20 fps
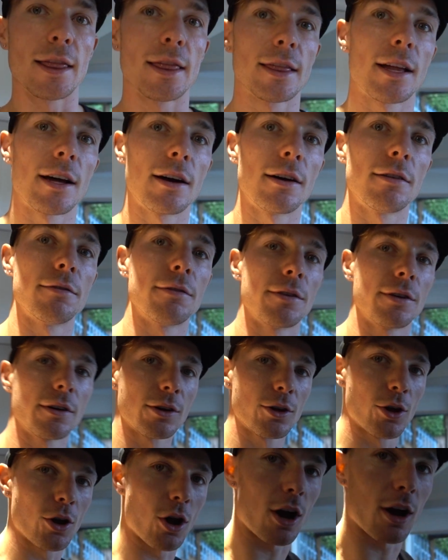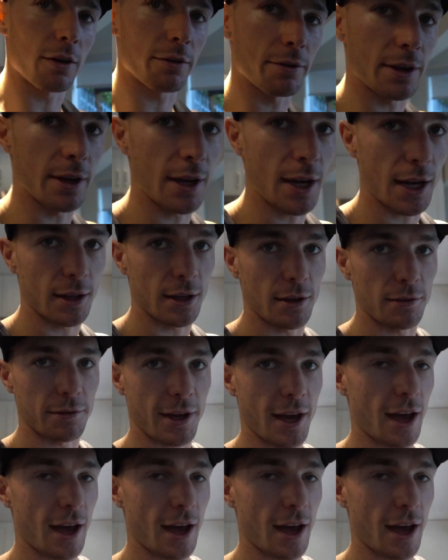love coffee, I love